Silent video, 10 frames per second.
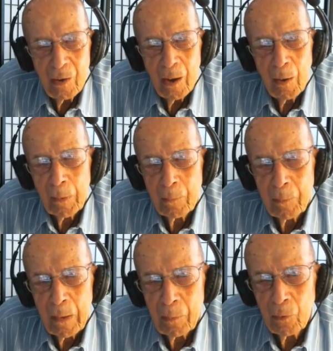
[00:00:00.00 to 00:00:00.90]
helping
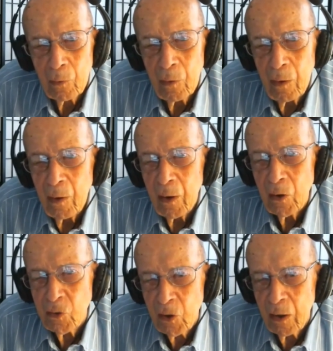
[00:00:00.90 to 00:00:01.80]
people
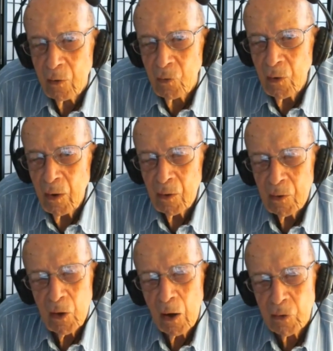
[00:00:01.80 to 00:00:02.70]
achieve
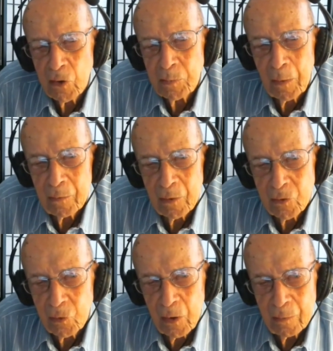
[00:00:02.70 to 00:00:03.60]
Dr.
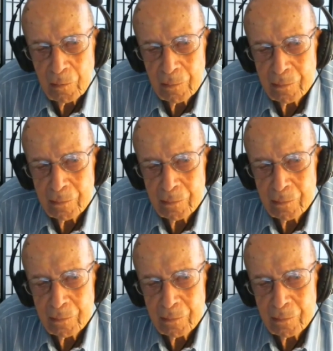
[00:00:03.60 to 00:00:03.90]
Smedley's dream.